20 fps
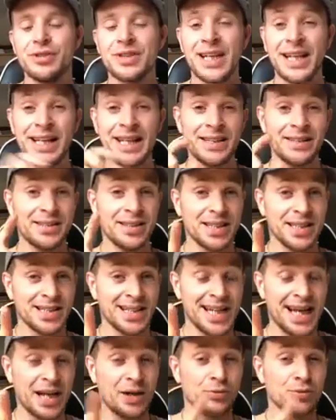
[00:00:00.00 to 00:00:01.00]
take into
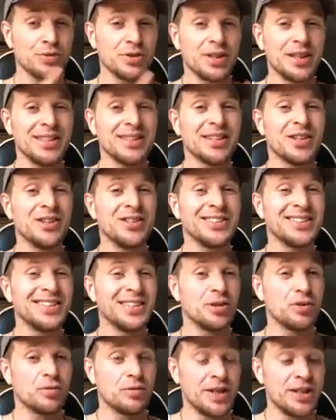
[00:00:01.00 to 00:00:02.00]
account and
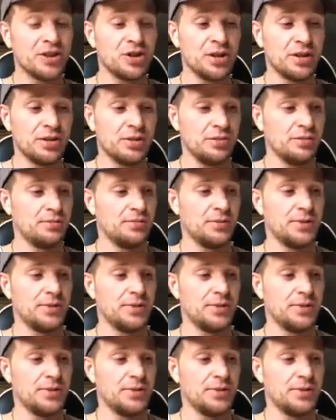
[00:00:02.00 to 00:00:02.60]
consideration